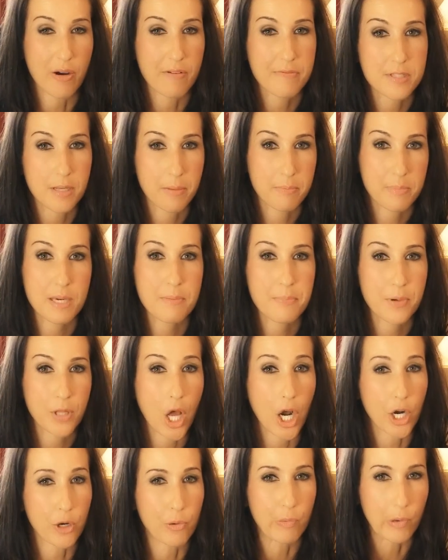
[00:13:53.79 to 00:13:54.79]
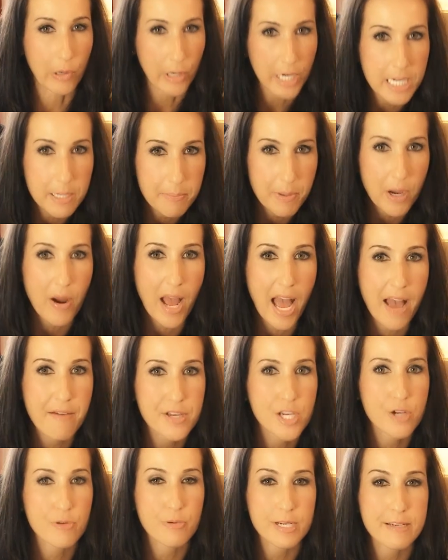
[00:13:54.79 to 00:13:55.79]
If some people are worried about
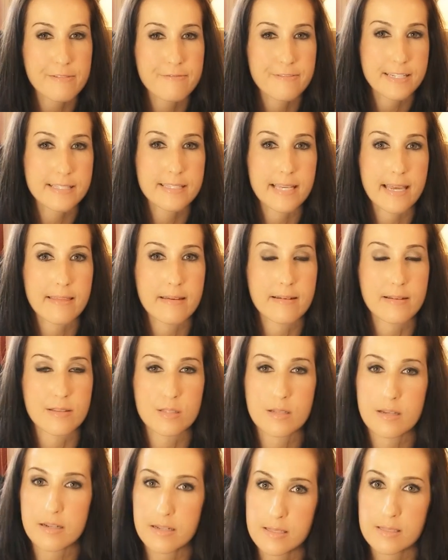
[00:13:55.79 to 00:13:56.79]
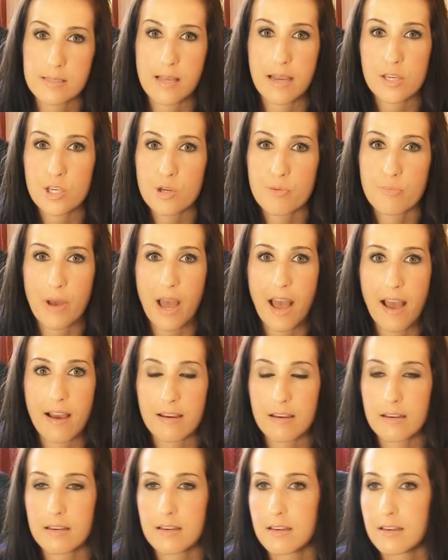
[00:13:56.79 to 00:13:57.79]
having a refeed day that it's going to set you
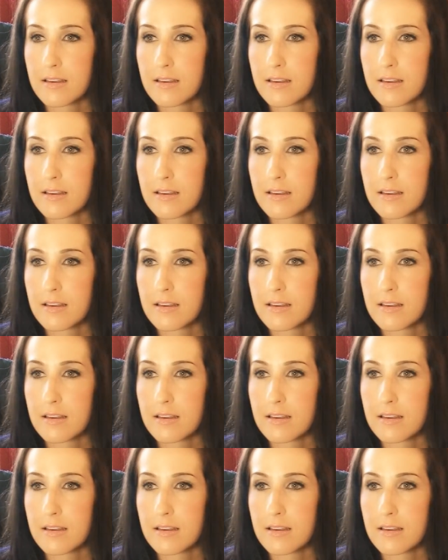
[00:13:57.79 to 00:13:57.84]
back,